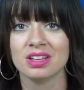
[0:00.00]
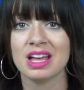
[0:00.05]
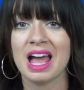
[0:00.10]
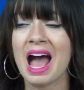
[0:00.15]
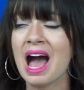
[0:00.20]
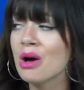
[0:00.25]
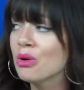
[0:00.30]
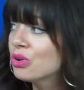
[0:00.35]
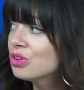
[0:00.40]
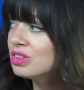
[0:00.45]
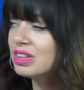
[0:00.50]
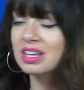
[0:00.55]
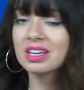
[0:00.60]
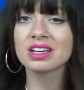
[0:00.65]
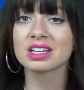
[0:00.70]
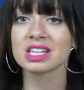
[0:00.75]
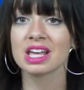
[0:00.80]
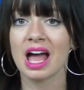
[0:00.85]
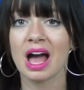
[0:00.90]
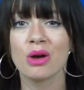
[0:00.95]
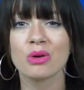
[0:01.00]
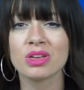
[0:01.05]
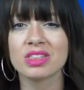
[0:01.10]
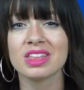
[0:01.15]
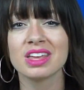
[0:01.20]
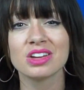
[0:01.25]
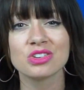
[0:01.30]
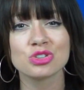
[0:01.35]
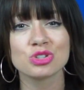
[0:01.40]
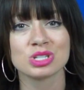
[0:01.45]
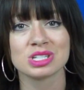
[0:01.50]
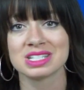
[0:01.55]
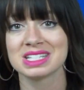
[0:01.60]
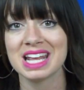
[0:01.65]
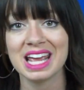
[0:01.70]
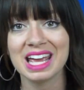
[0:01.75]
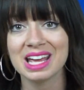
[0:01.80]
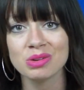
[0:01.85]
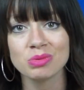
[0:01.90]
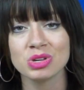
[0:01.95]
How could they
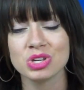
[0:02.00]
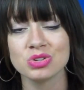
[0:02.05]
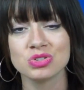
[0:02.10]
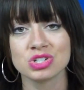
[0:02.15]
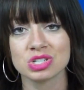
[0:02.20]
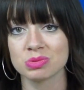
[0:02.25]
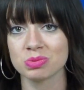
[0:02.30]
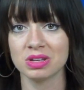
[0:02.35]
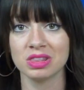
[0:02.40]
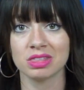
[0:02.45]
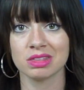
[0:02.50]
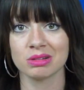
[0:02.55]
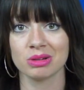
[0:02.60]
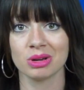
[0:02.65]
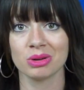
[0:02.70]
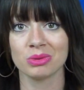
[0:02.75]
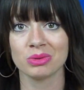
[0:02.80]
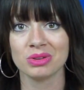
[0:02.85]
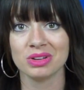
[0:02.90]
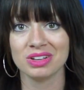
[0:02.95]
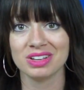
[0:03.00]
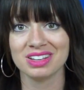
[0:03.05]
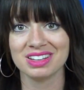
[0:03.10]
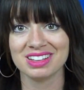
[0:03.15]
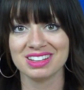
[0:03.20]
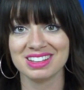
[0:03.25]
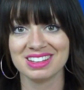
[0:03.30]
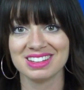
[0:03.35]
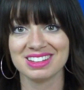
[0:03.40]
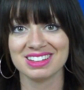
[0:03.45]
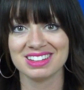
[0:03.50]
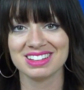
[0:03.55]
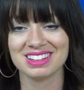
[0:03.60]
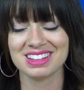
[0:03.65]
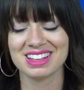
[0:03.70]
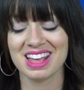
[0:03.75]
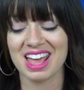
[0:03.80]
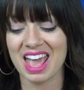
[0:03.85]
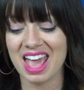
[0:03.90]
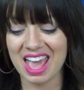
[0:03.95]
understand what you just went through?
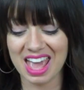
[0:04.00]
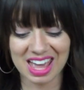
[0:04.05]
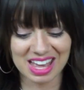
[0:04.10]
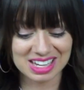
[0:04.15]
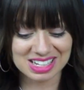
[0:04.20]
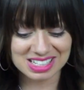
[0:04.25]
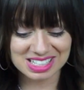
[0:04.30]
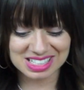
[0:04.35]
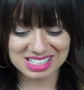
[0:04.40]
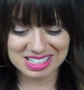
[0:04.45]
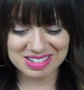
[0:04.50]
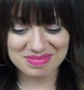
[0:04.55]
And